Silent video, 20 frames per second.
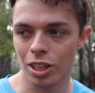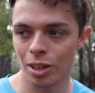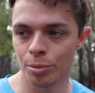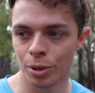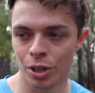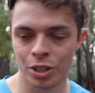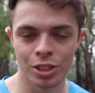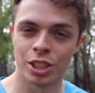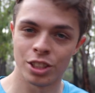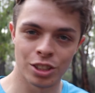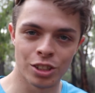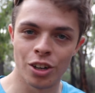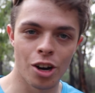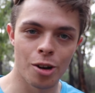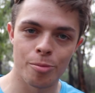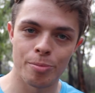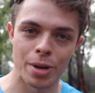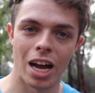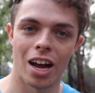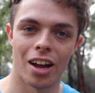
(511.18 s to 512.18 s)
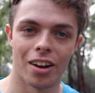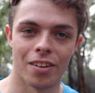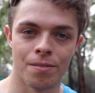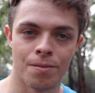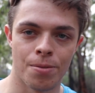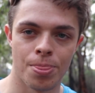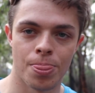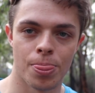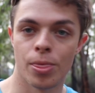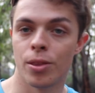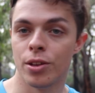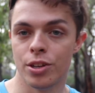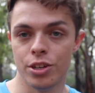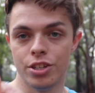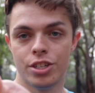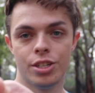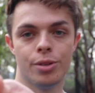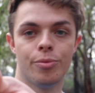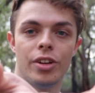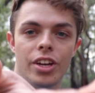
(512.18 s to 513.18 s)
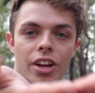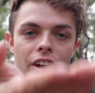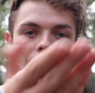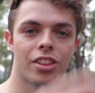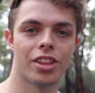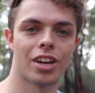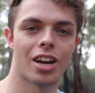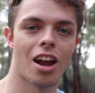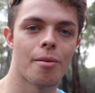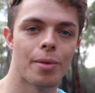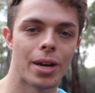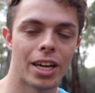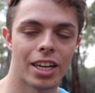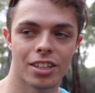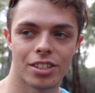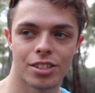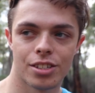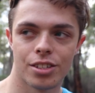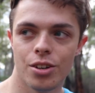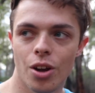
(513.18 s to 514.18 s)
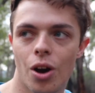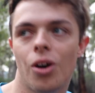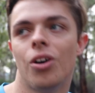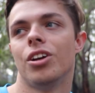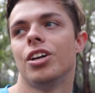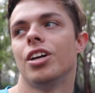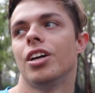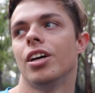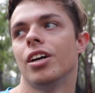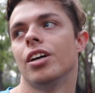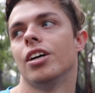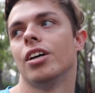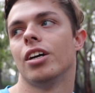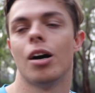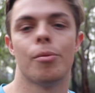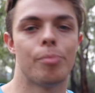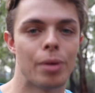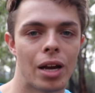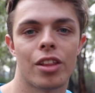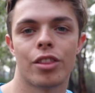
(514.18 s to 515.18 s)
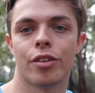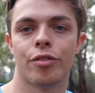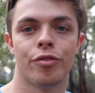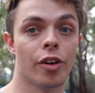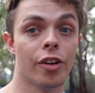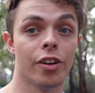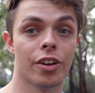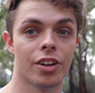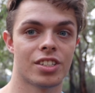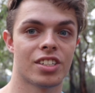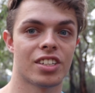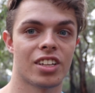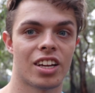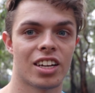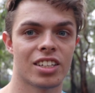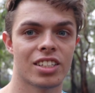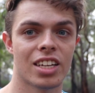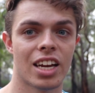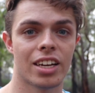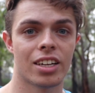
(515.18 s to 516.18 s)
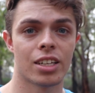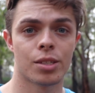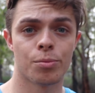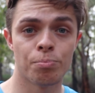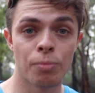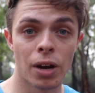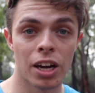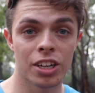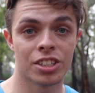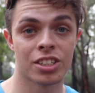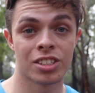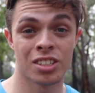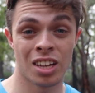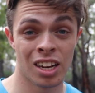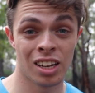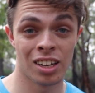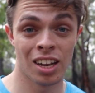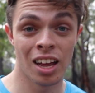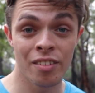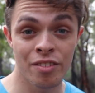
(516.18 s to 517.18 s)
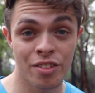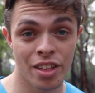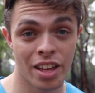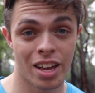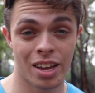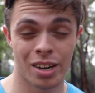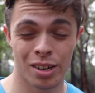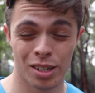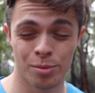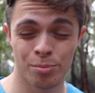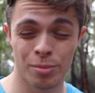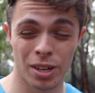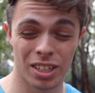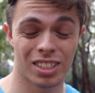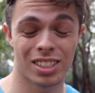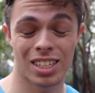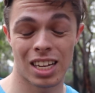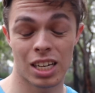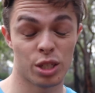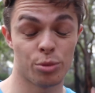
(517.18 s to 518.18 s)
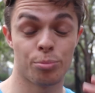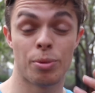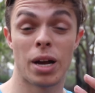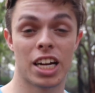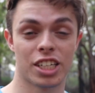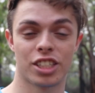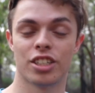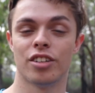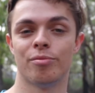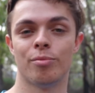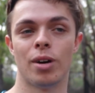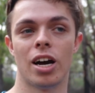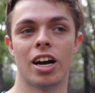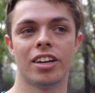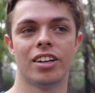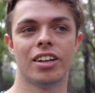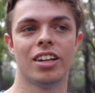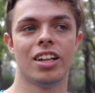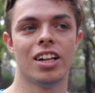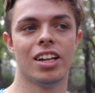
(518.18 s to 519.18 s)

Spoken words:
Because it's not about the YouTube video that I make. It's not about the photos that I take. As much as I love that, and as much as that is a passion of mine,